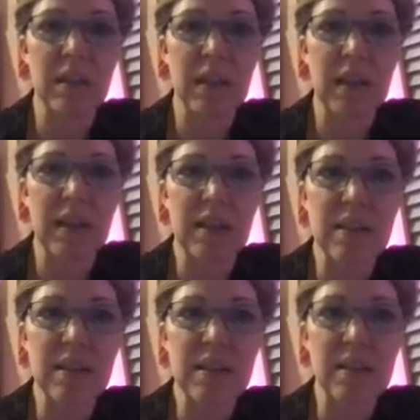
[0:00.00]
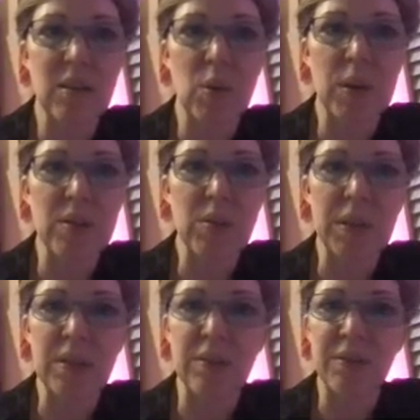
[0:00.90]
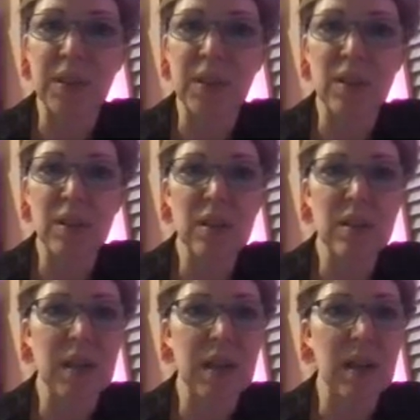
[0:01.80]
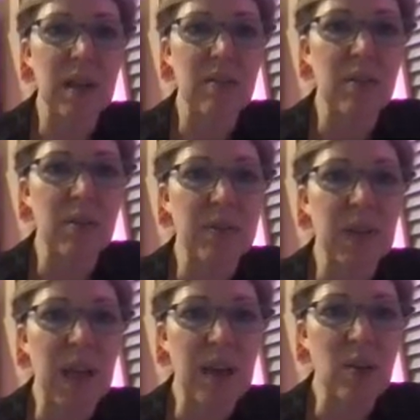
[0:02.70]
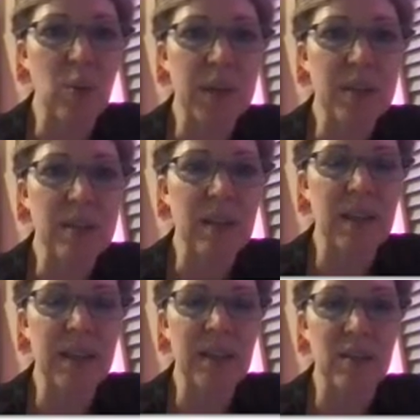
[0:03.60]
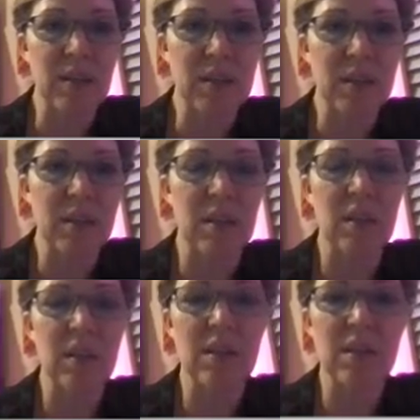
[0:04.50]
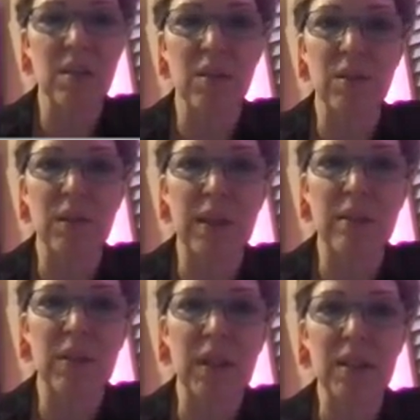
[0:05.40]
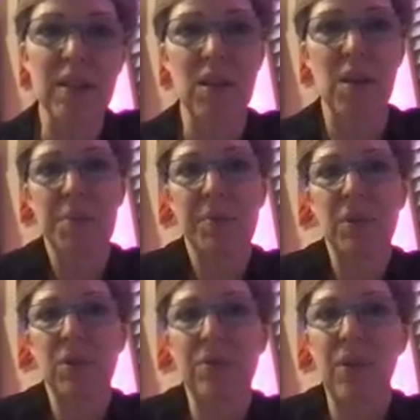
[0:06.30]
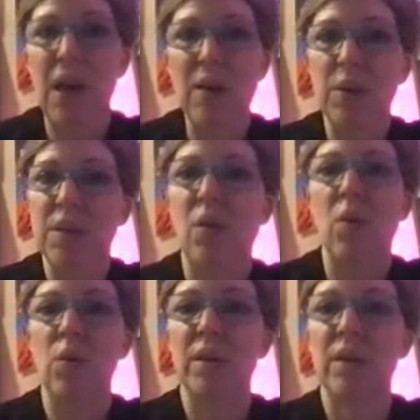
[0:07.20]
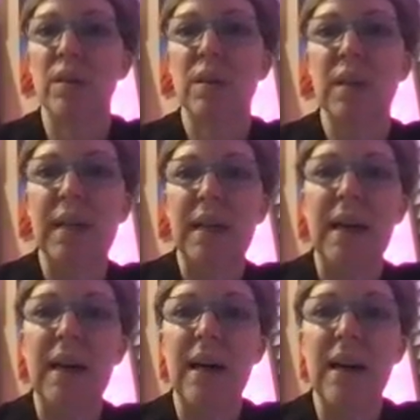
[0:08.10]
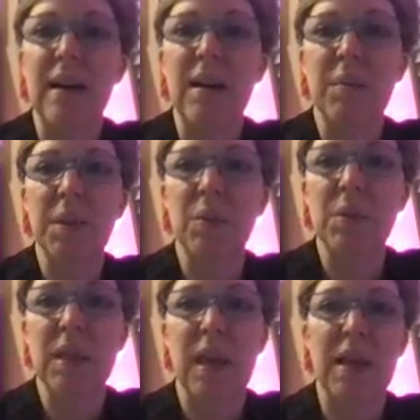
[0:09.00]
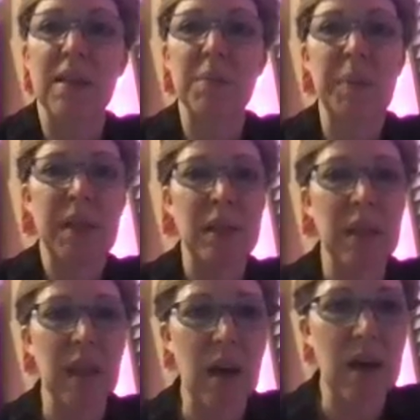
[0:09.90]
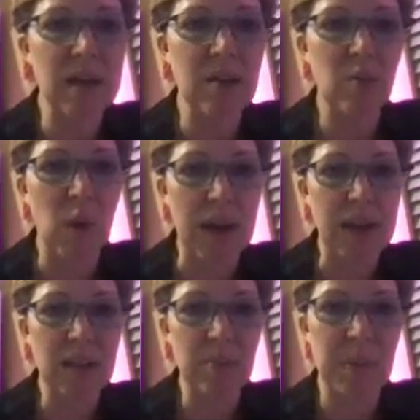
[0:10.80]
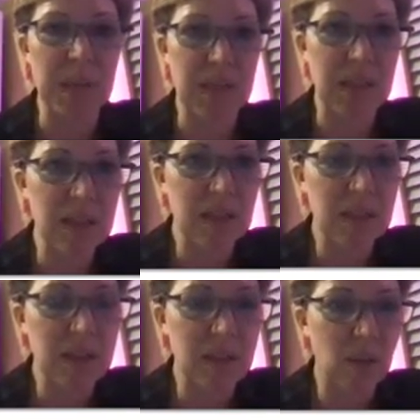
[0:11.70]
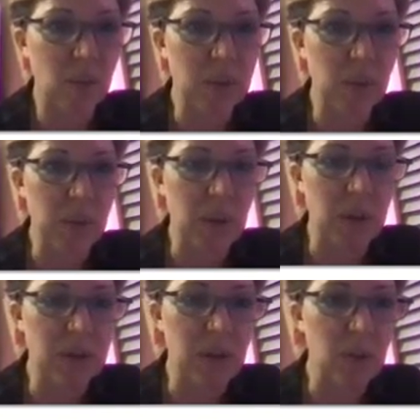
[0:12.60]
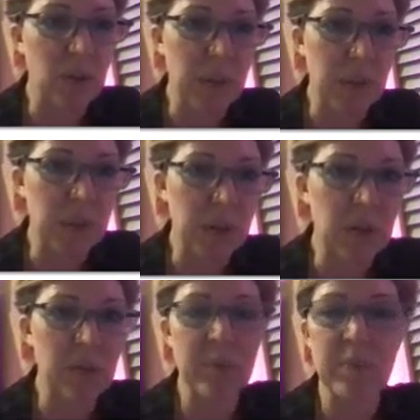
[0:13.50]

Okay, this is an equestrian figure of a fly whisk hilt. So kind of like the top of your fly whisk holder. It was cast by the lost wax method, which we also remember.